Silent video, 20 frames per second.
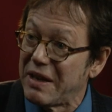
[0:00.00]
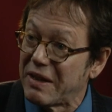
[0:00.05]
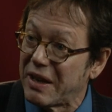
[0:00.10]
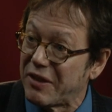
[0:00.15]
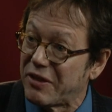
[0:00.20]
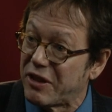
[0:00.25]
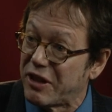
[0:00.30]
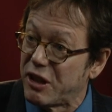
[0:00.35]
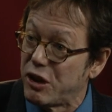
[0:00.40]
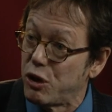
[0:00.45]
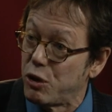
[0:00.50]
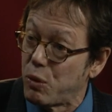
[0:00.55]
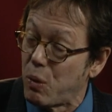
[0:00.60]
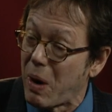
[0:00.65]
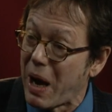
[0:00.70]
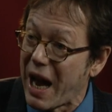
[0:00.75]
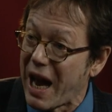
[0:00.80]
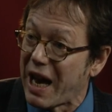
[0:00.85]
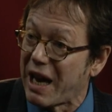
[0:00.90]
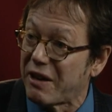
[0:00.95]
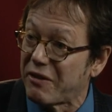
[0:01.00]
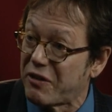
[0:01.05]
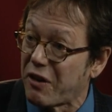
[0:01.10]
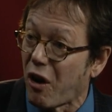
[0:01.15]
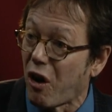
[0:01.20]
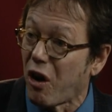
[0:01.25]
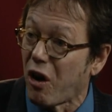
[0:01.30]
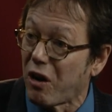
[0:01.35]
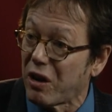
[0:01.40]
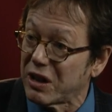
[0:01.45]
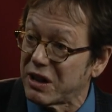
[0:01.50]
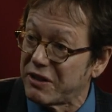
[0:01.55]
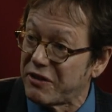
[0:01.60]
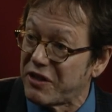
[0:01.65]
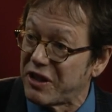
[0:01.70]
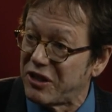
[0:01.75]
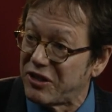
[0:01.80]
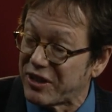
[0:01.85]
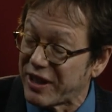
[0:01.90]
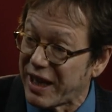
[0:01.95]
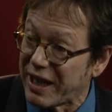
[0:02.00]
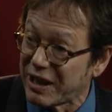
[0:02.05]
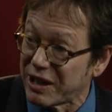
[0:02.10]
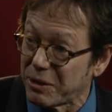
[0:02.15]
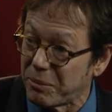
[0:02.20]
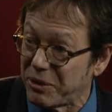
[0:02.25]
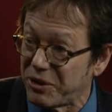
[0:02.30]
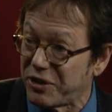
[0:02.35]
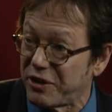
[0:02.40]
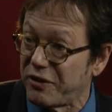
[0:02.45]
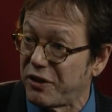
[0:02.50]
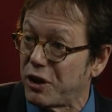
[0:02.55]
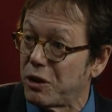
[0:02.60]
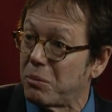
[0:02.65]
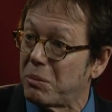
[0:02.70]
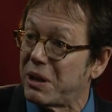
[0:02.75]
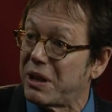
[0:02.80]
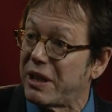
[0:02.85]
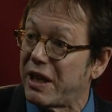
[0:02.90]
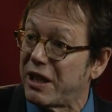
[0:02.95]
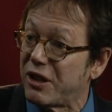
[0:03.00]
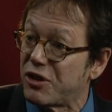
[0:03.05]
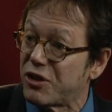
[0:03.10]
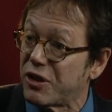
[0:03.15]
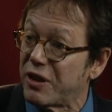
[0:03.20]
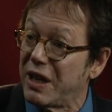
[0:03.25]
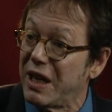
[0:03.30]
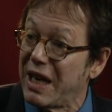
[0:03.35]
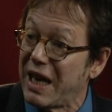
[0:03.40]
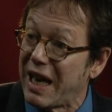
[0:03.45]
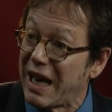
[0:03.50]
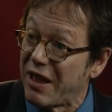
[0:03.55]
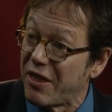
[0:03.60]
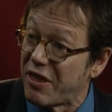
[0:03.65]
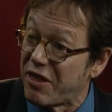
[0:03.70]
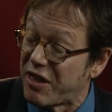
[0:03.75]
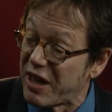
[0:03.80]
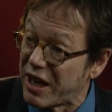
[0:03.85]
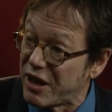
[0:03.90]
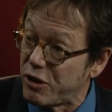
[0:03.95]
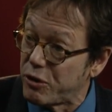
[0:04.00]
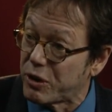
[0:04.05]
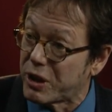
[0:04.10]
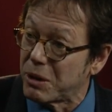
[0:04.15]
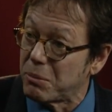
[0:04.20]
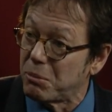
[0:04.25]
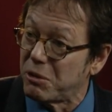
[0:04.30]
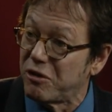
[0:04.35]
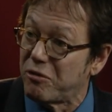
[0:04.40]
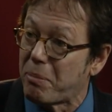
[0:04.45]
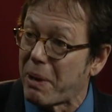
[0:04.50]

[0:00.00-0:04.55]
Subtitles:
that you have all of these elements of human nature, and then you can move